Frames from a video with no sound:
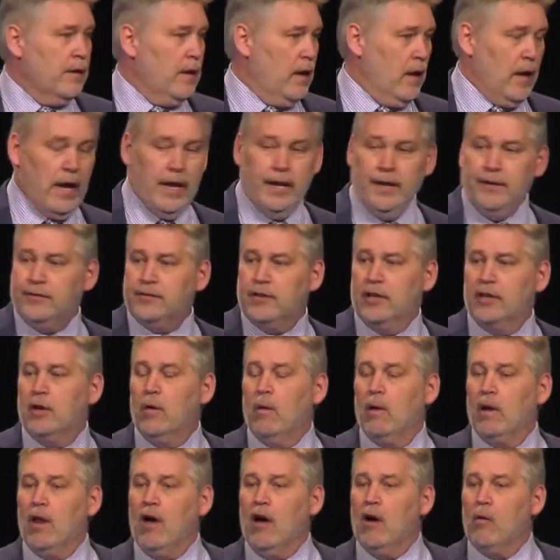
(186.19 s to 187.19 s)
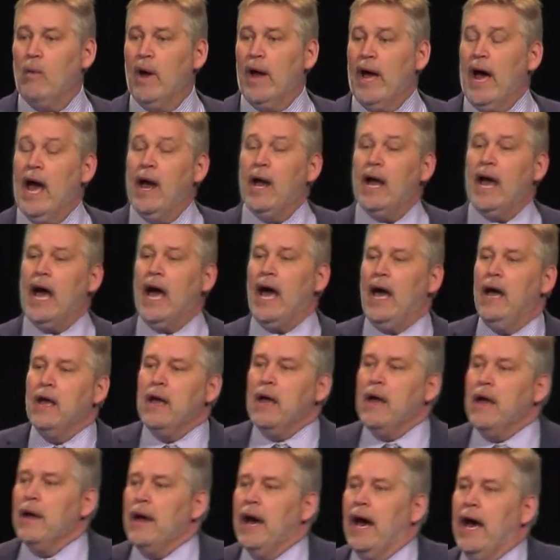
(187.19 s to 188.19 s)
And it's going to go a long way.
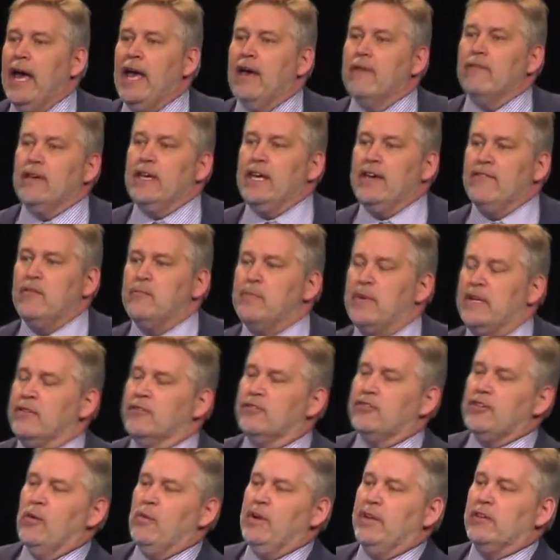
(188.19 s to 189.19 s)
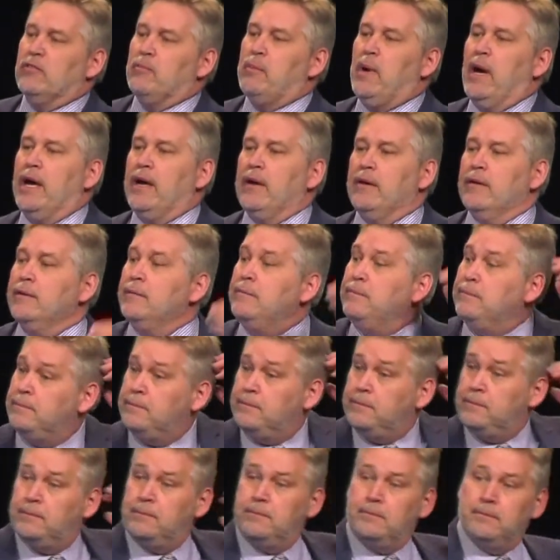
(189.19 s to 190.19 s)
I have even been so inspired
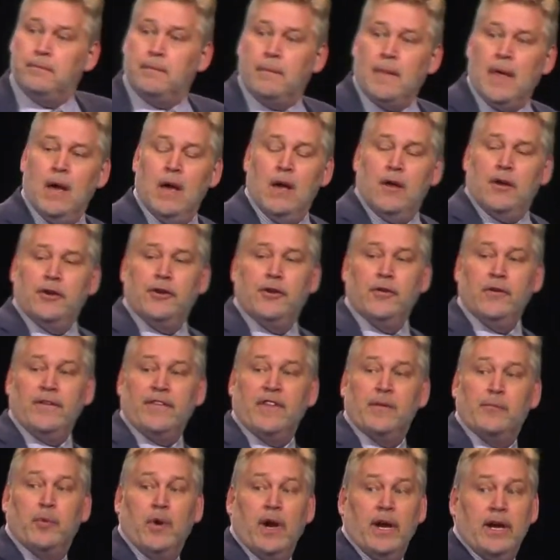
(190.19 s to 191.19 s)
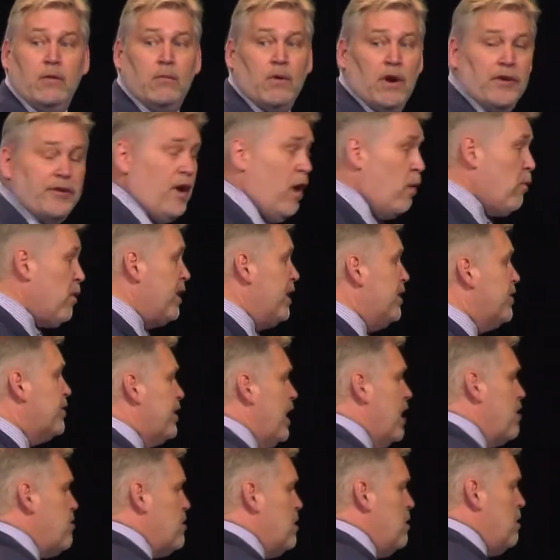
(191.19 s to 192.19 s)
during the break while y'all were in a
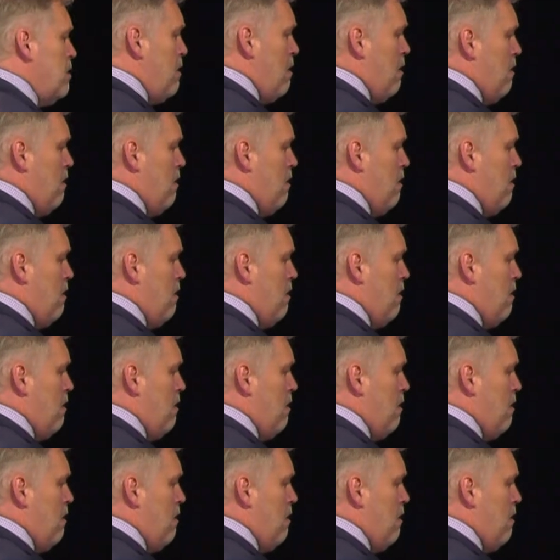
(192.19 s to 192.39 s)
session.